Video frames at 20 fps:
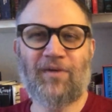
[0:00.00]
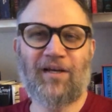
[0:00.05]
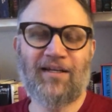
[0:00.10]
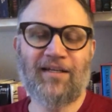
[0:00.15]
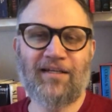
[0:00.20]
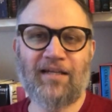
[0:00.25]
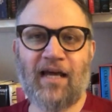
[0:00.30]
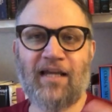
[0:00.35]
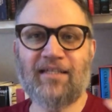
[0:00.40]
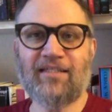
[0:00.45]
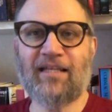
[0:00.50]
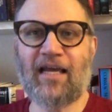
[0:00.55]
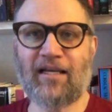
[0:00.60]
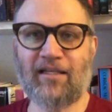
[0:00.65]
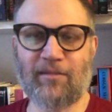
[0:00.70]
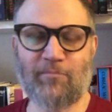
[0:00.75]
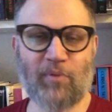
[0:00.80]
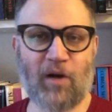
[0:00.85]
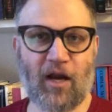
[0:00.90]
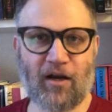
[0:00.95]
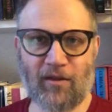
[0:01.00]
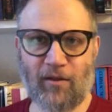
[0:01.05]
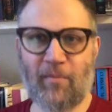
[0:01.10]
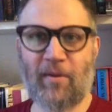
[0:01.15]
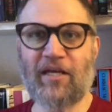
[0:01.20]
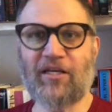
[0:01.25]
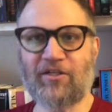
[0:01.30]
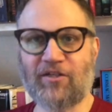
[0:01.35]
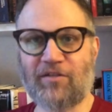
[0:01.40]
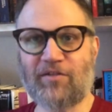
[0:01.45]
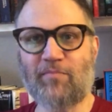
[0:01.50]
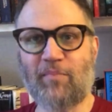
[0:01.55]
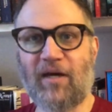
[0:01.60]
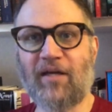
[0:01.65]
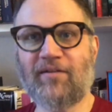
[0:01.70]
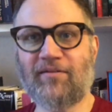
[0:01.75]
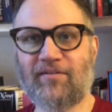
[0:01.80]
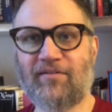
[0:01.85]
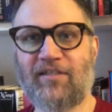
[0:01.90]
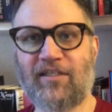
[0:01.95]
not exactly proclamations,
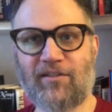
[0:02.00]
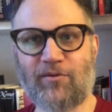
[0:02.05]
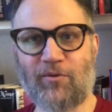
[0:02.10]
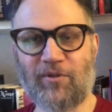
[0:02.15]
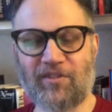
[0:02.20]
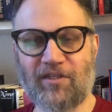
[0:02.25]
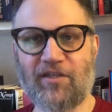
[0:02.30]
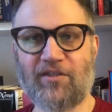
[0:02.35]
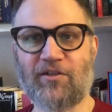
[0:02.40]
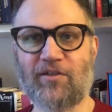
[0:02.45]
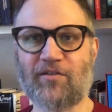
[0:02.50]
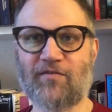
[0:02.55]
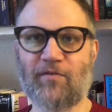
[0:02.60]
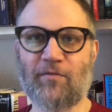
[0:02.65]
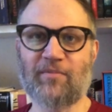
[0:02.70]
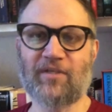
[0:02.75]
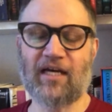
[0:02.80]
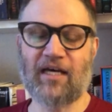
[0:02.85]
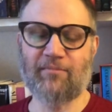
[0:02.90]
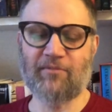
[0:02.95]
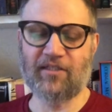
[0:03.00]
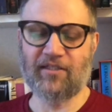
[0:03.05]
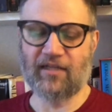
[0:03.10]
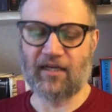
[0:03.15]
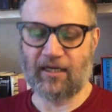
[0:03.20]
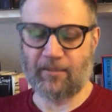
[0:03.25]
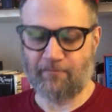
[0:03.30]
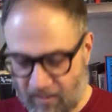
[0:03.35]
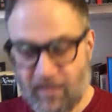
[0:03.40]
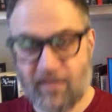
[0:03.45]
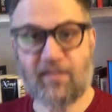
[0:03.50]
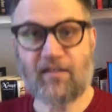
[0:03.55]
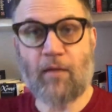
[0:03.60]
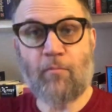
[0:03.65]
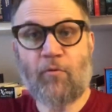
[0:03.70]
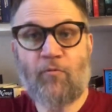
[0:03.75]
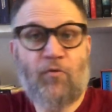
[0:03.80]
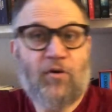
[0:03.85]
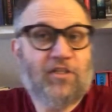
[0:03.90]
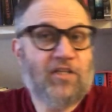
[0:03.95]
but disquisitions from time to time,
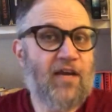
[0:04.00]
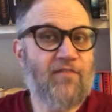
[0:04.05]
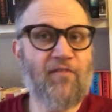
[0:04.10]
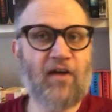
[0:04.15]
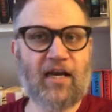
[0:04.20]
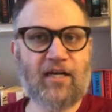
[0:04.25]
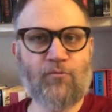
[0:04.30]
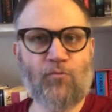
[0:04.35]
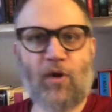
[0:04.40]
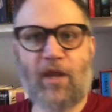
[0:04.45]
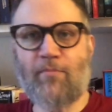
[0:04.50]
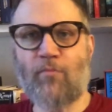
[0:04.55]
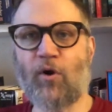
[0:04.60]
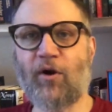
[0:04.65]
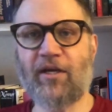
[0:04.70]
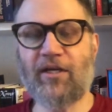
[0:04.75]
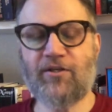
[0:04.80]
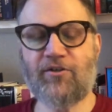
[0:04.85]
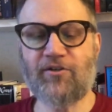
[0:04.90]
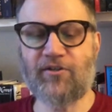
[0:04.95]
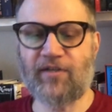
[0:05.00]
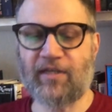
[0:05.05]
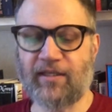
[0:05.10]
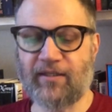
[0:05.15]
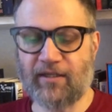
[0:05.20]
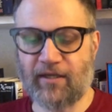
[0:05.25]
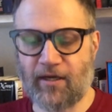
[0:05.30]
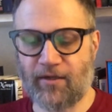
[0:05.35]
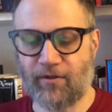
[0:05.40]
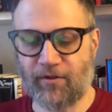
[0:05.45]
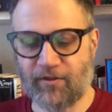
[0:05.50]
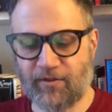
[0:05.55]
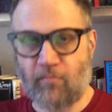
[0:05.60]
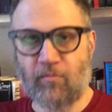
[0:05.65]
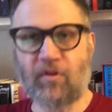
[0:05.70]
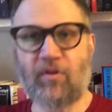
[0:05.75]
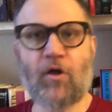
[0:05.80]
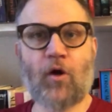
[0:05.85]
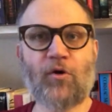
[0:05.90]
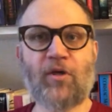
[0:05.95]
some of which I find way more interesting than others.
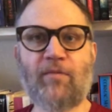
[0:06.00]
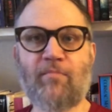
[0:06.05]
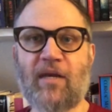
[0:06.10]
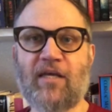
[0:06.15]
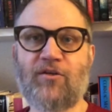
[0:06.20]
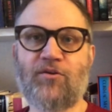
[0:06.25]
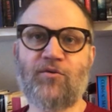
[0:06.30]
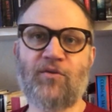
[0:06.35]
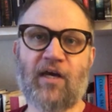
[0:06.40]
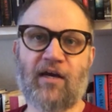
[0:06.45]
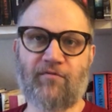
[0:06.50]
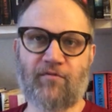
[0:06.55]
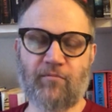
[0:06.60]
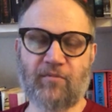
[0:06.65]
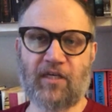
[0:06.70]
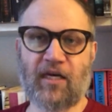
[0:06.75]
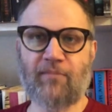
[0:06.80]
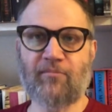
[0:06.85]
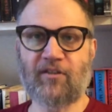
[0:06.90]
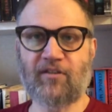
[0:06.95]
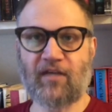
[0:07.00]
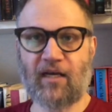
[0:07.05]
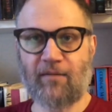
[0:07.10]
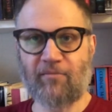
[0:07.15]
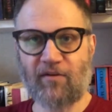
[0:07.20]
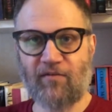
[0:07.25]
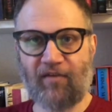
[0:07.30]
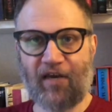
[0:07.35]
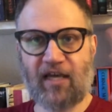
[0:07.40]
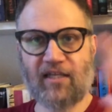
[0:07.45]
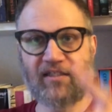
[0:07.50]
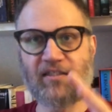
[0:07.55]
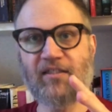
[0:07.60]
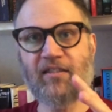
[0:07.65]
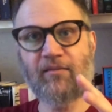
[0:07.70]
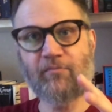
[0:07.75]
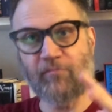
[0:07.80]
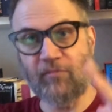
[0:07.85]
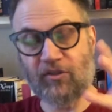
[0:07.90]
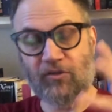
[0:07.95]
But though he may do that from time to time, the
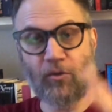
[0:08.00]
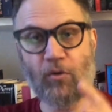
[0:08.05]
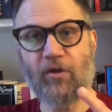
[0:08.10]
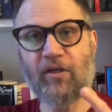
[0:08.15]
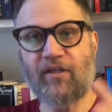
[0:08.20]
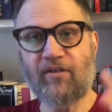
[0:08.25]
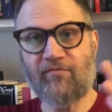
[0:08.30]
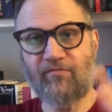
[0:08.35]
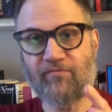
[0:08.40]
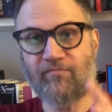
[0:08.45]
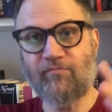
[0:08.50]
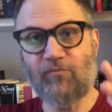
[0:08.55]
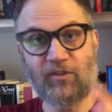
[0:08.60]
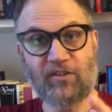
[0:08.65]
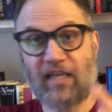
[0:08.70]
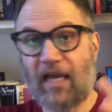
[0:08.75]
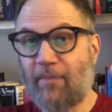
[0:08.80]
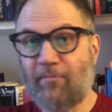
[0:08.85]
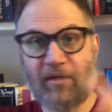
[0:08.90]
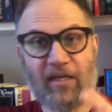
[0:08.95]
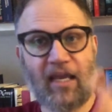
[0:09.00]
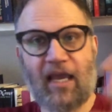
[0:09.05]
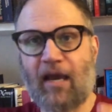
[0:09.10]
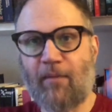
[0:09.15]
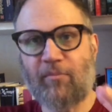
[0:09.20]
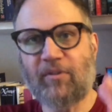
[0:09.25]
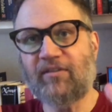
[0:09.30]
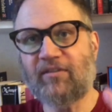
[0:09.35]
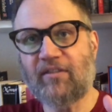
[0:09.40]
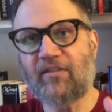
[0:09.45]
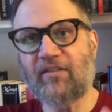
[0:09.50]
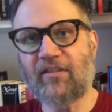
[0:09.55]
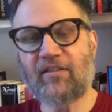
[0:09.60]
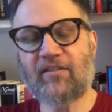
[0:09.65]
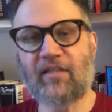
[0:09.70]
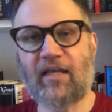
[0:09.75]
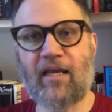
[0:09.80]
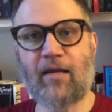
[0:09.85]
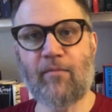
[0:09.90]
vast majority of what's happening happens in this